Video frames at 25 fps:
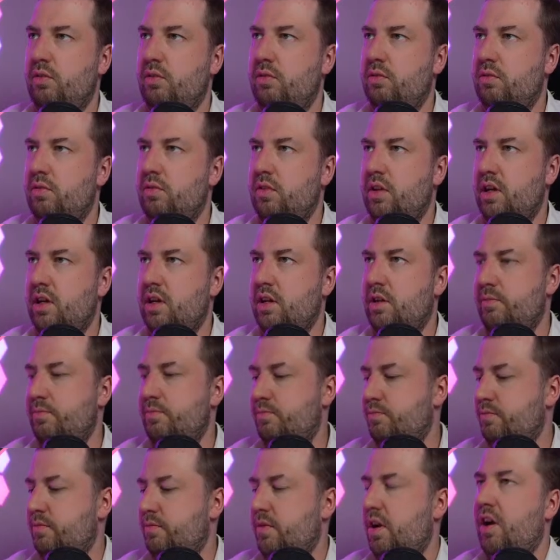like a
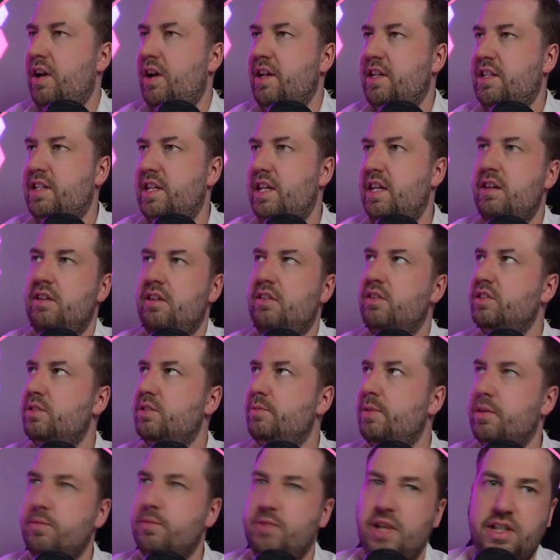ID, because it'd be
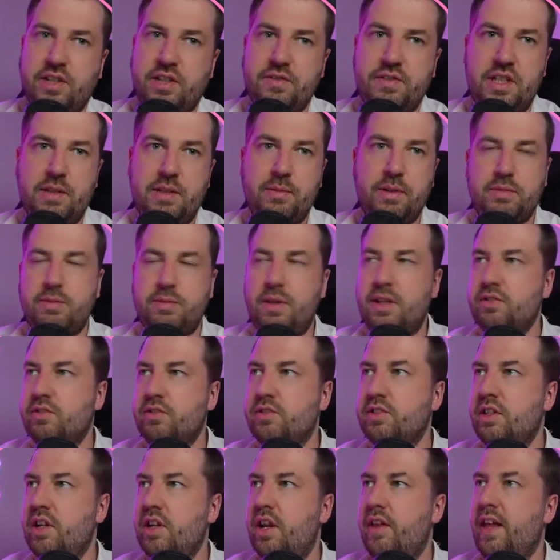Objective-C++ or something
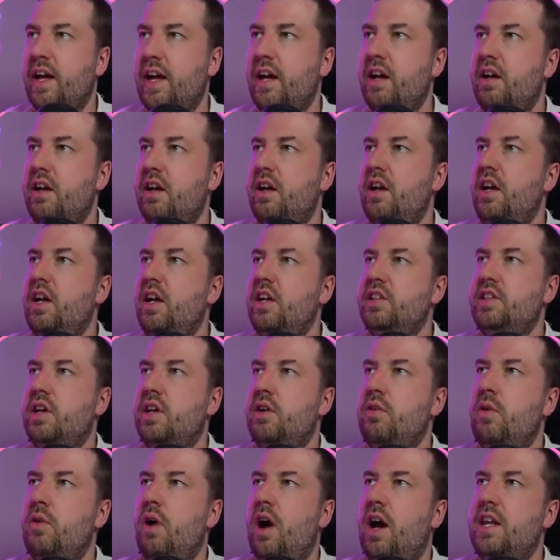like that. So
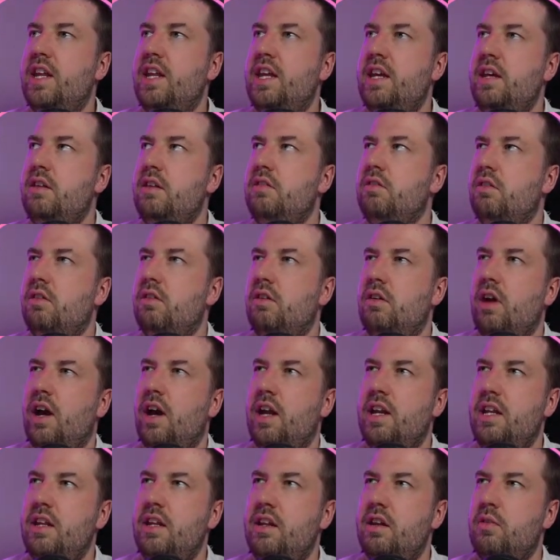I needed
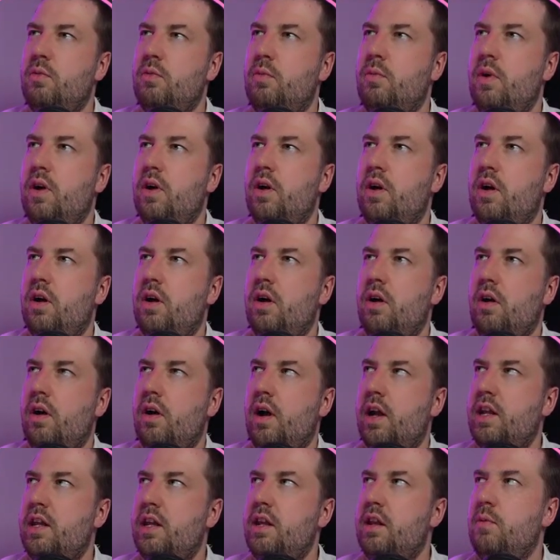
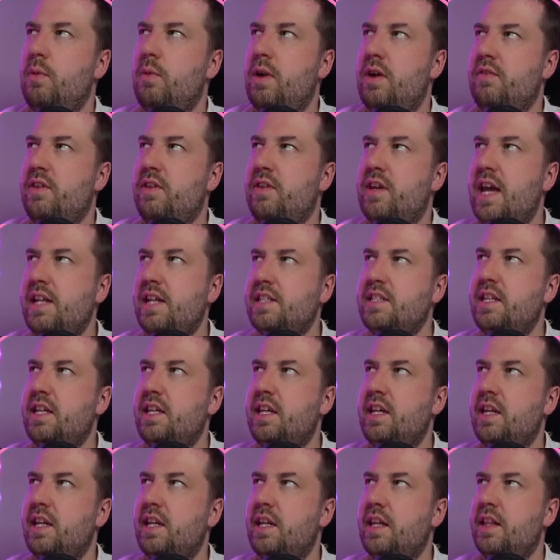a way of
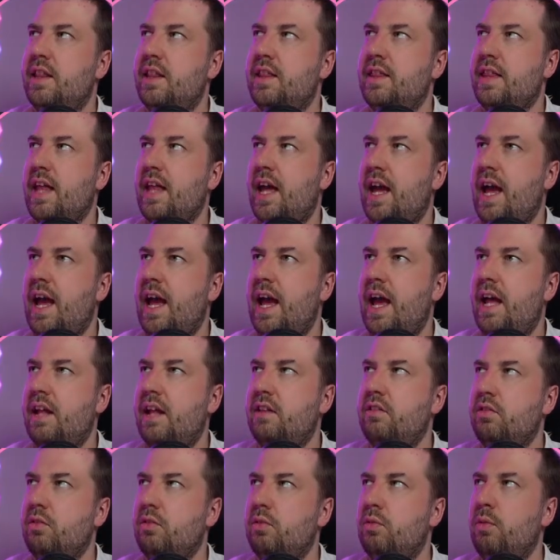getting that
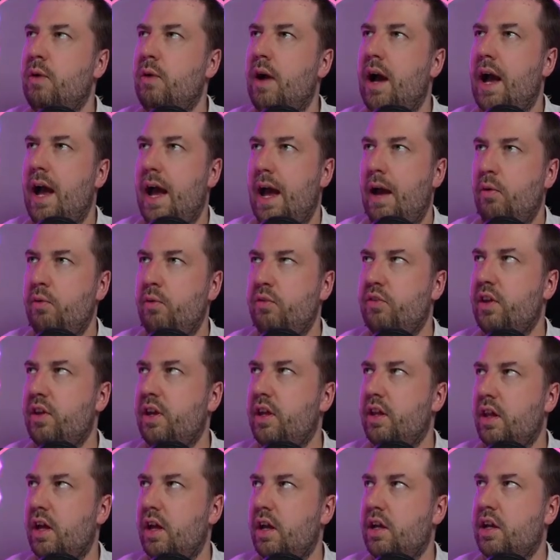handle out in
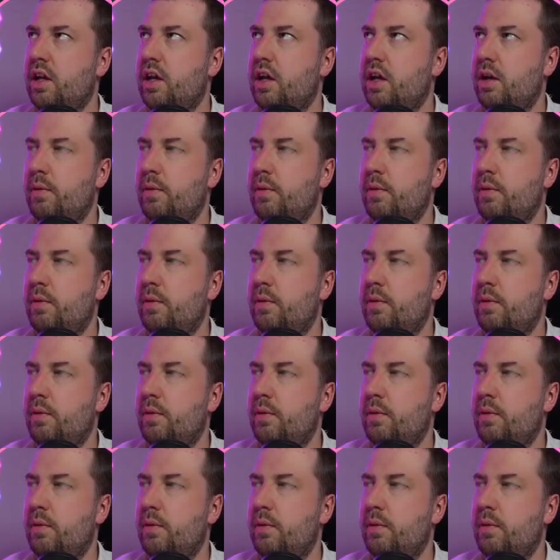a